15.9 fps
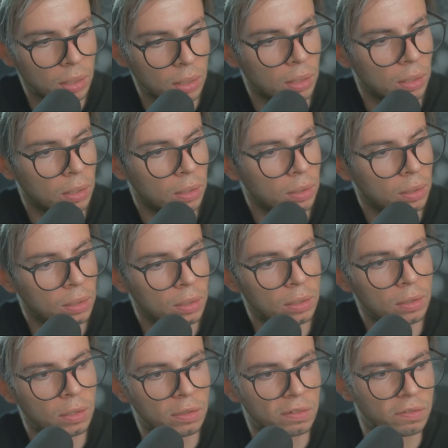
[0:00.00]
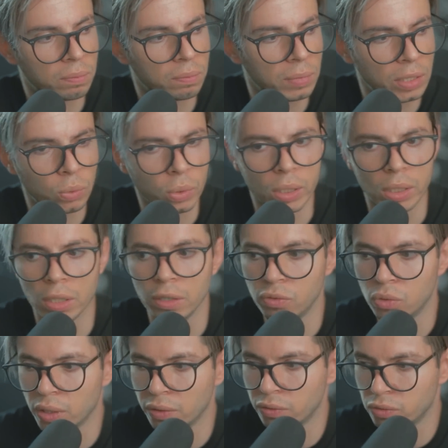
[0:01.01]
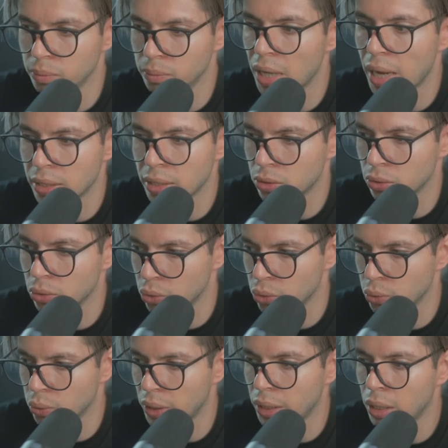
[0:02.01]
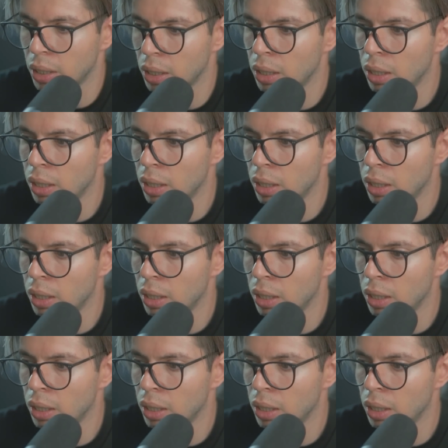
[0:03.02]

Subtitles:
of me recovering from that surgery,